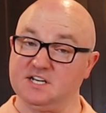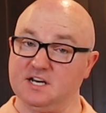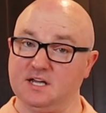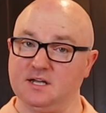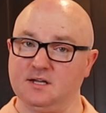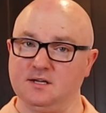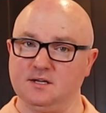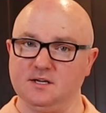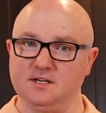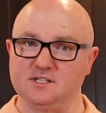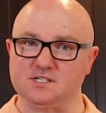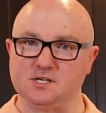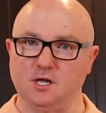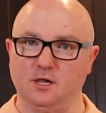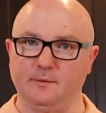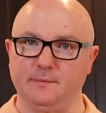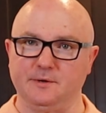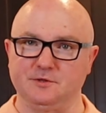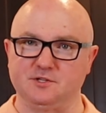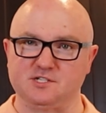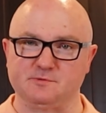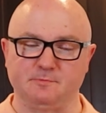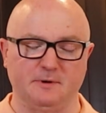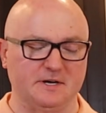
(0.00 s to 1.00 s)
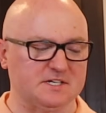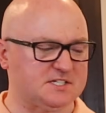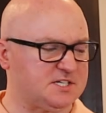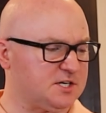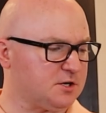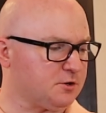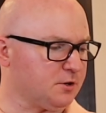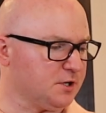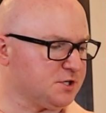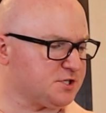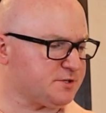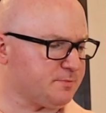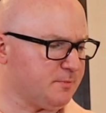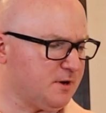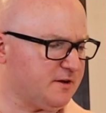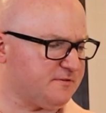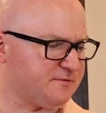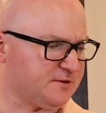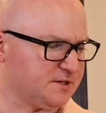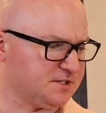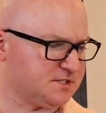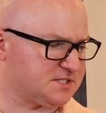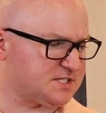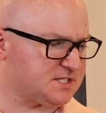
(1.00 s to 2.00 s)
today is all about the spicy crunch
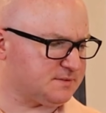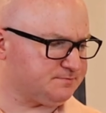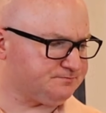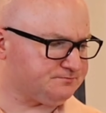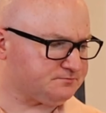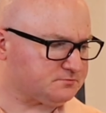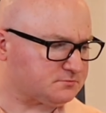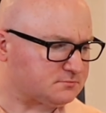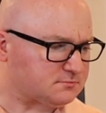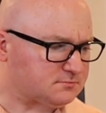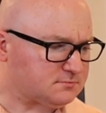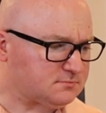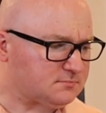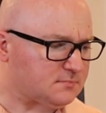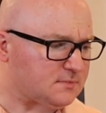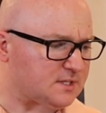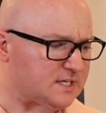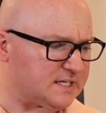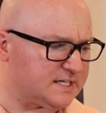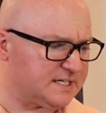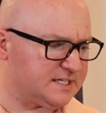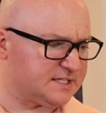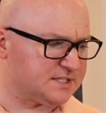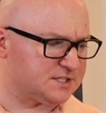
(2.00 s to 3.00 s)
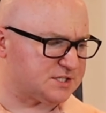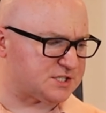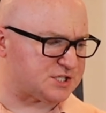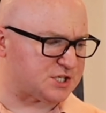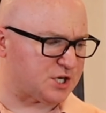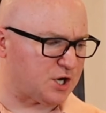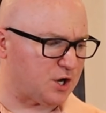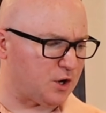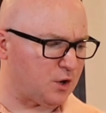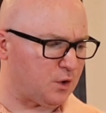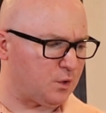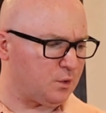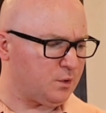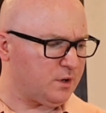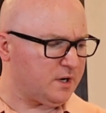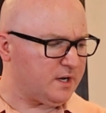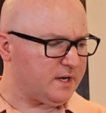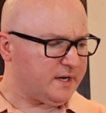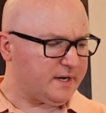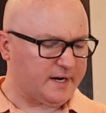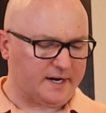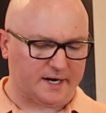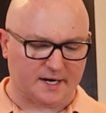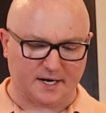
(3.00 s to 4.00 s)
muffins. And so
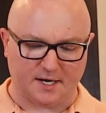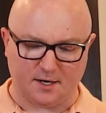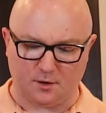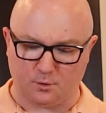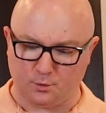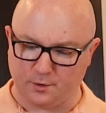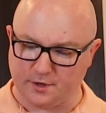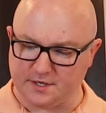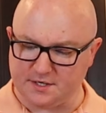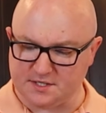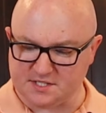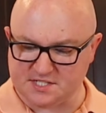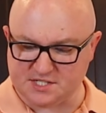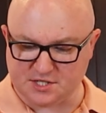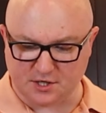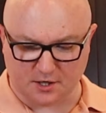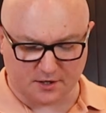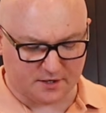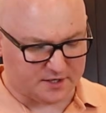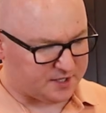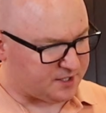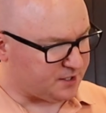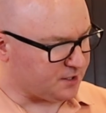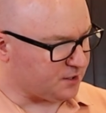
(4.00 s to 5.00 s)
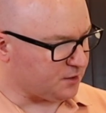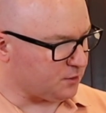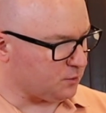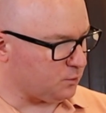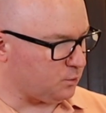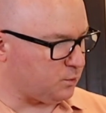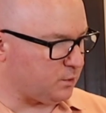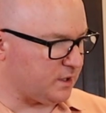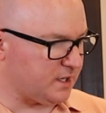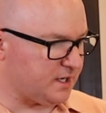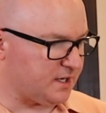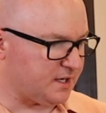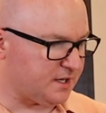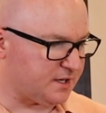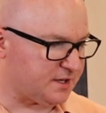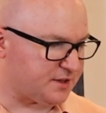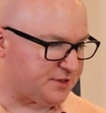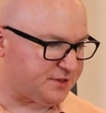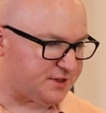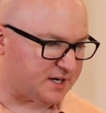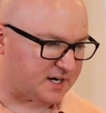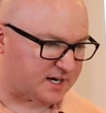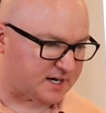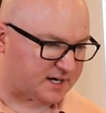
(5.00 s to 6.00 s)
we're going to start here
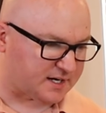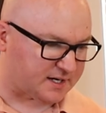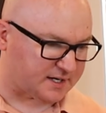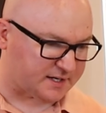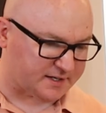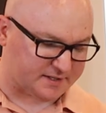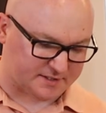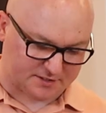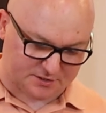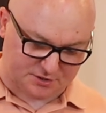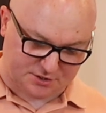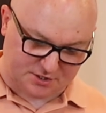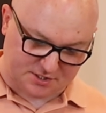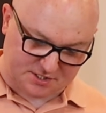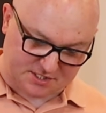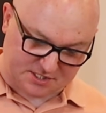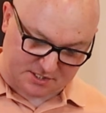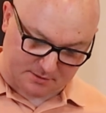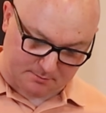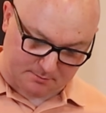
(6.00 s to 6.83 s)
with just